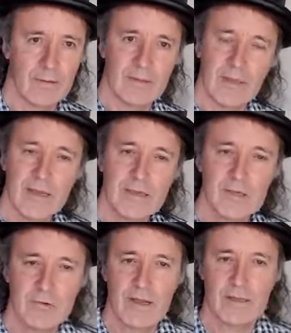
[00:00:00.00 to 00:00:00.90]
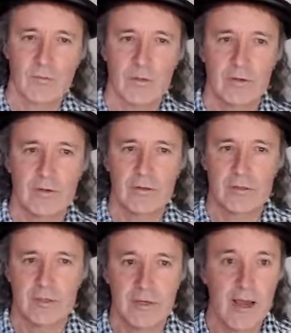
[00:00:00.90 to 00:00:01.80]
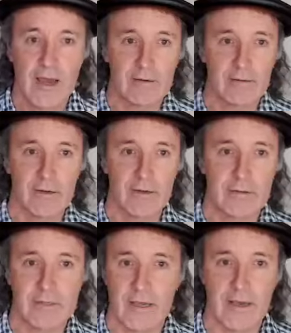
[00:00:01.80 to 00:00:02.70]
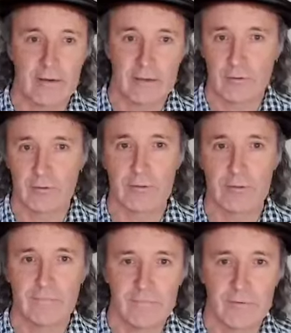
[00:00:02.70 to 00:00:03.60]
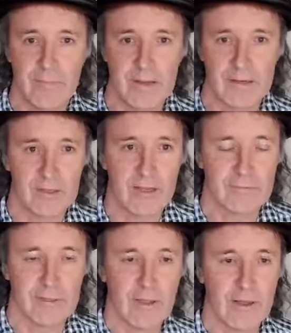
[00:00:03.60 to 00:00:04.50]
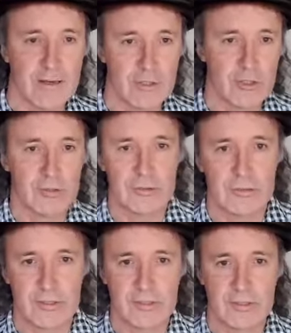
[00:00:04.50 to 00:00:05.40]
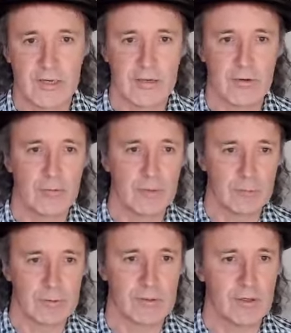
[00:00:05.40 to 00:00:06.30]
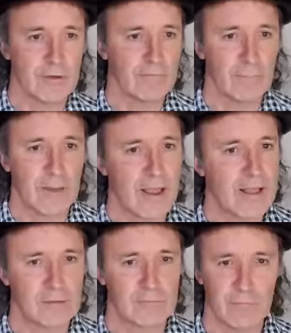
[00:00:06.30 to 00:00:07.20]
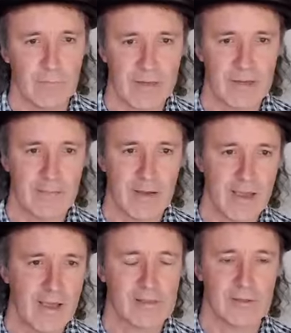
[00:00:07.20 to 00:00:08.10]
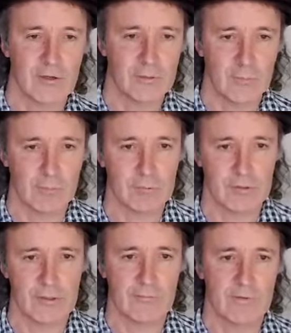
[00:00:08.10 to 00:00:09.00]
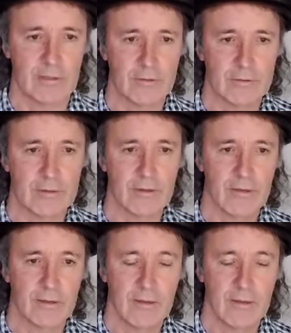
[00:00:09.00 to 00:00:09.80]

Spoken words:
The extract we heard tonight no doubt included for the much loved line, "Choose this day whom you will serve, but as for me and my household, we will serve the Lord,"